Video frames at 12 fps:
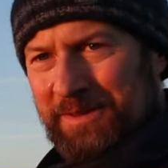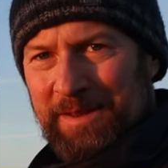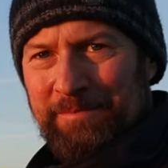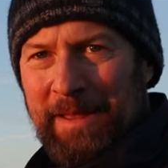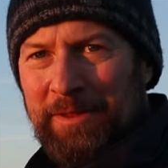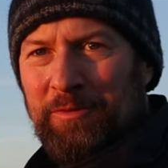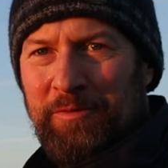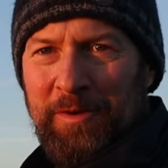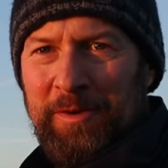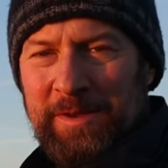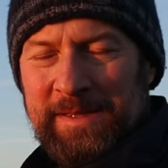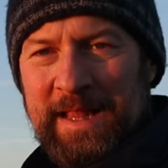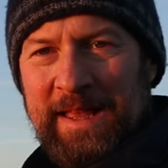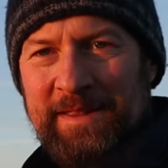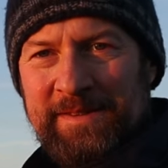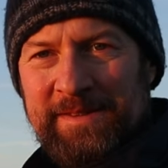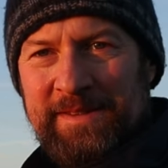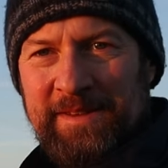use a manual focus
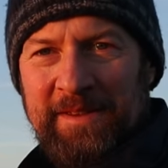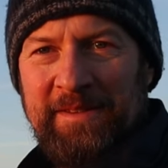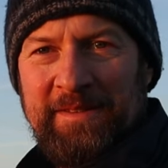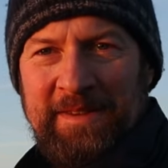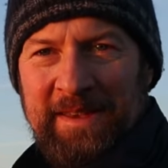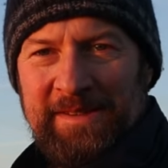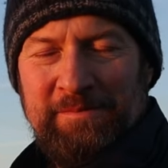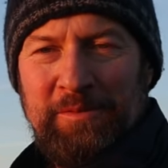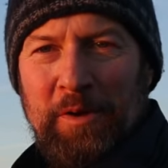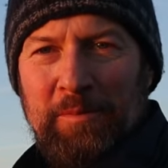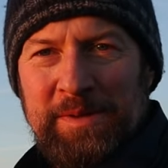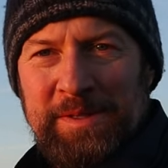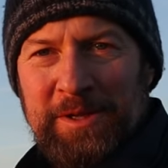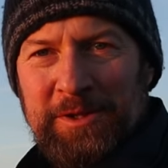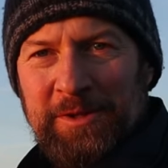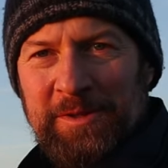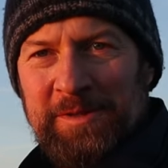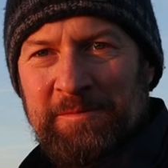lens to get some
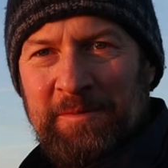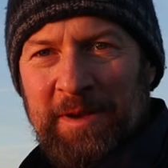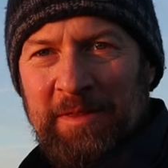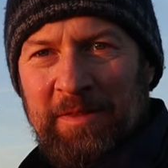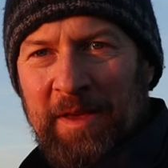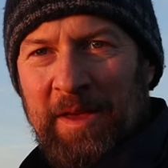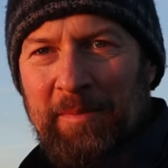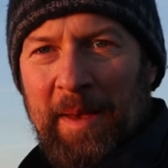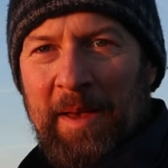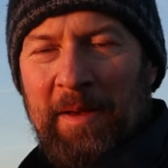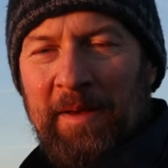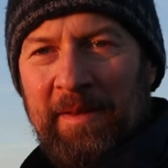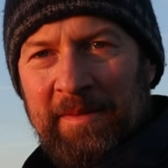compositions and really think about